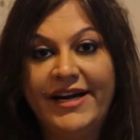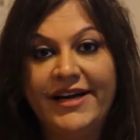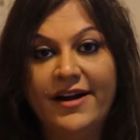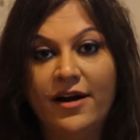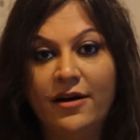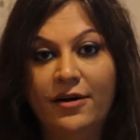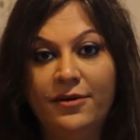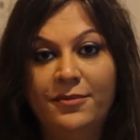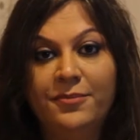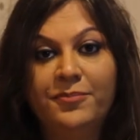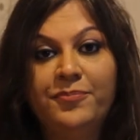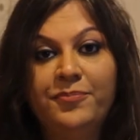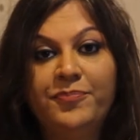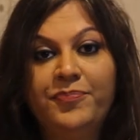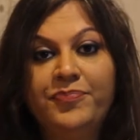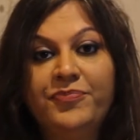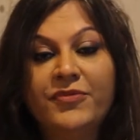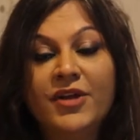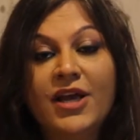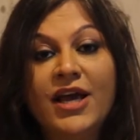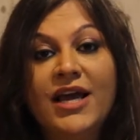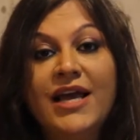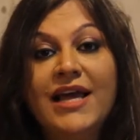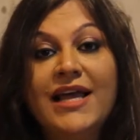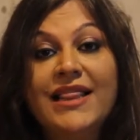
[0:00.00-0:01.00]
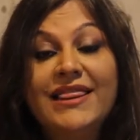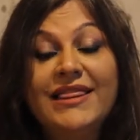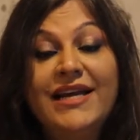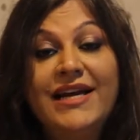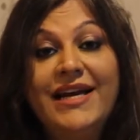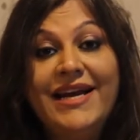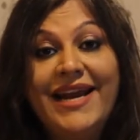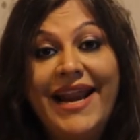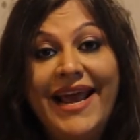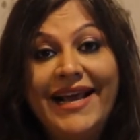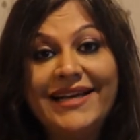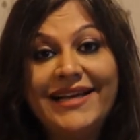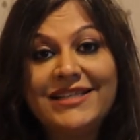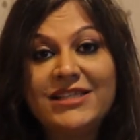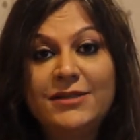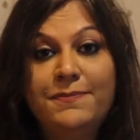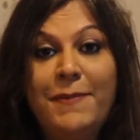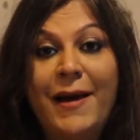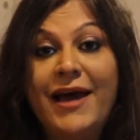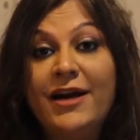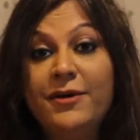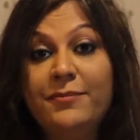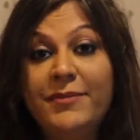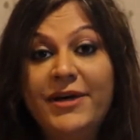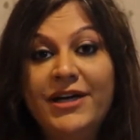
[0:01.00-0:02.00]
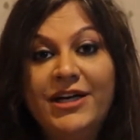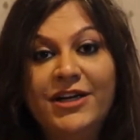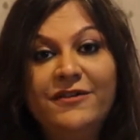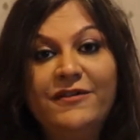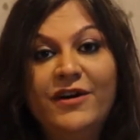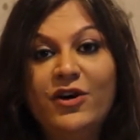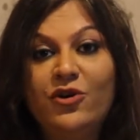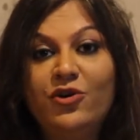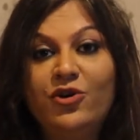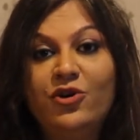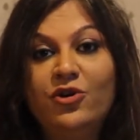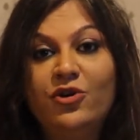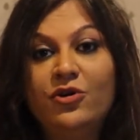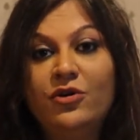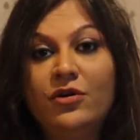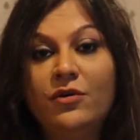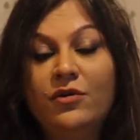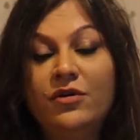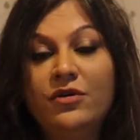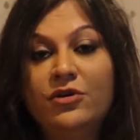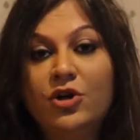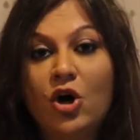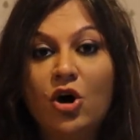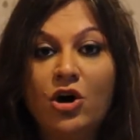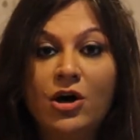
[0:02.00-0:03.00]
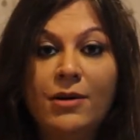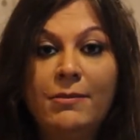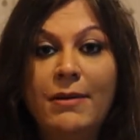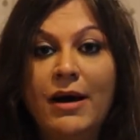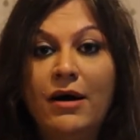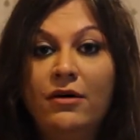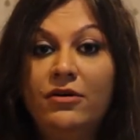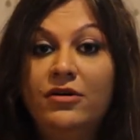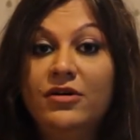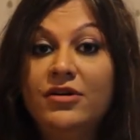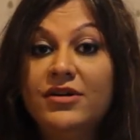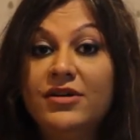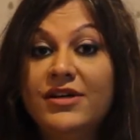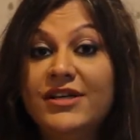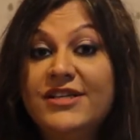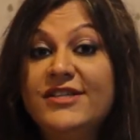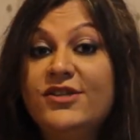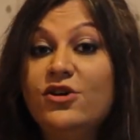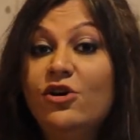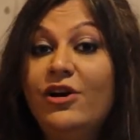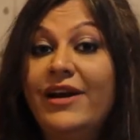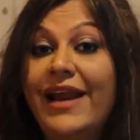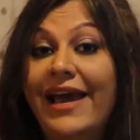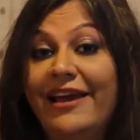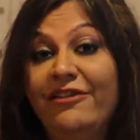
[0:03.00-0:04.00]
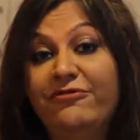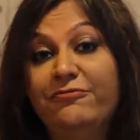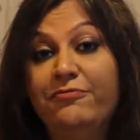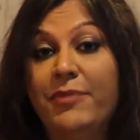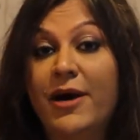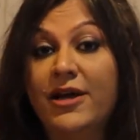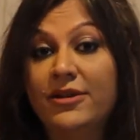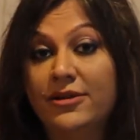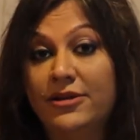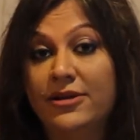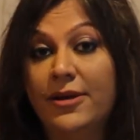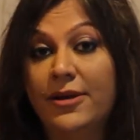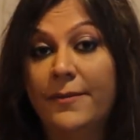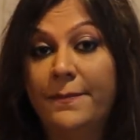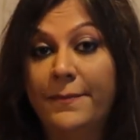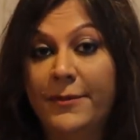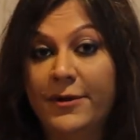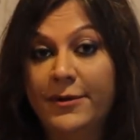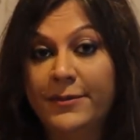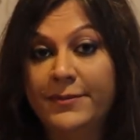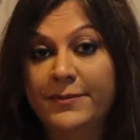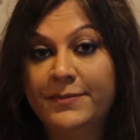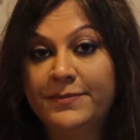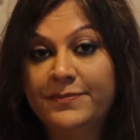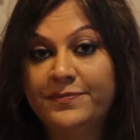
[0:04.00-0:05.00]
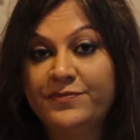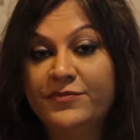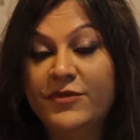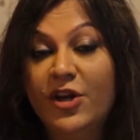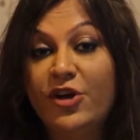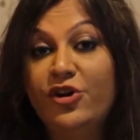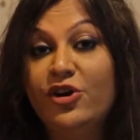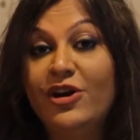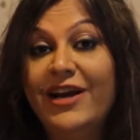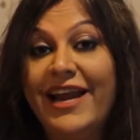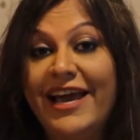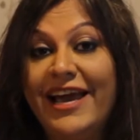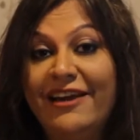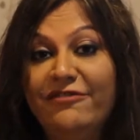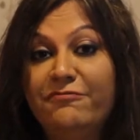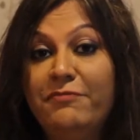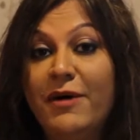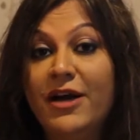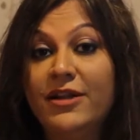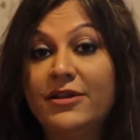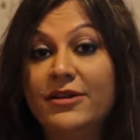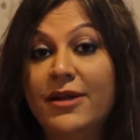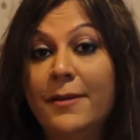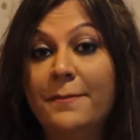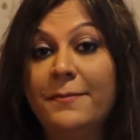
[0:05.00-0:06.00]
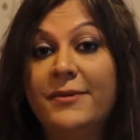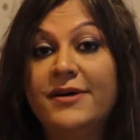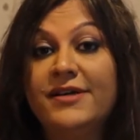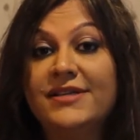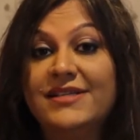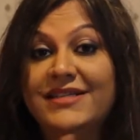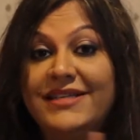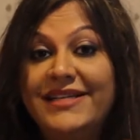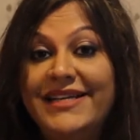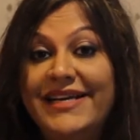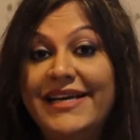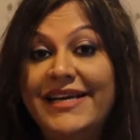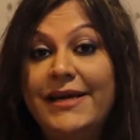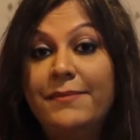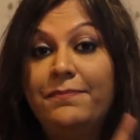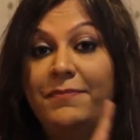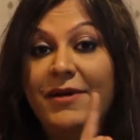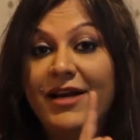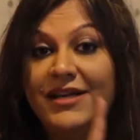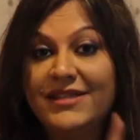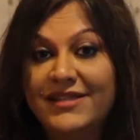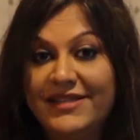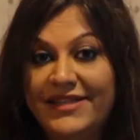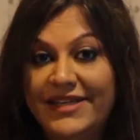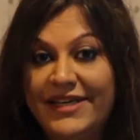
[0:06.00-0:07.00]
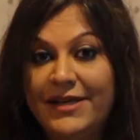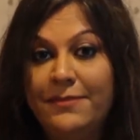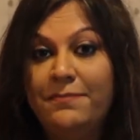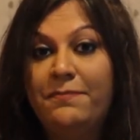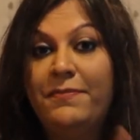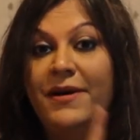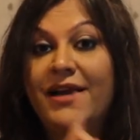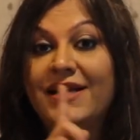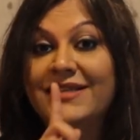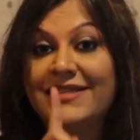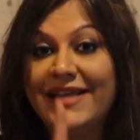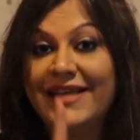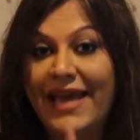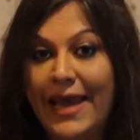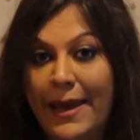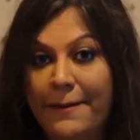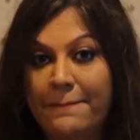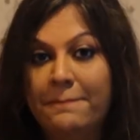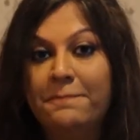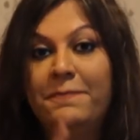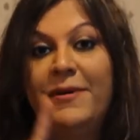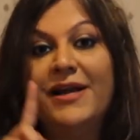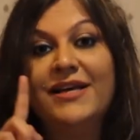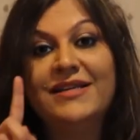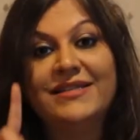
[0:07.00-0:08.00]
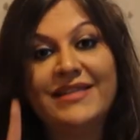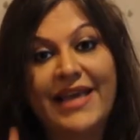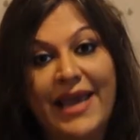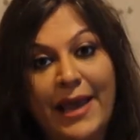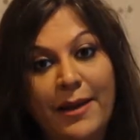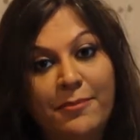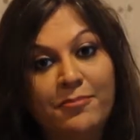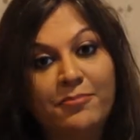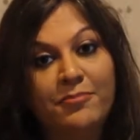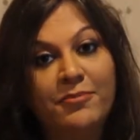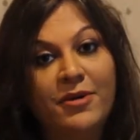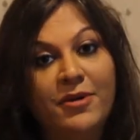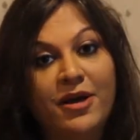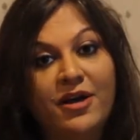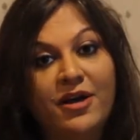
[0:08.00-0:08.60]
done. The next parameter we're going to talk about is your life path number. Now your life path number is D plus M plus M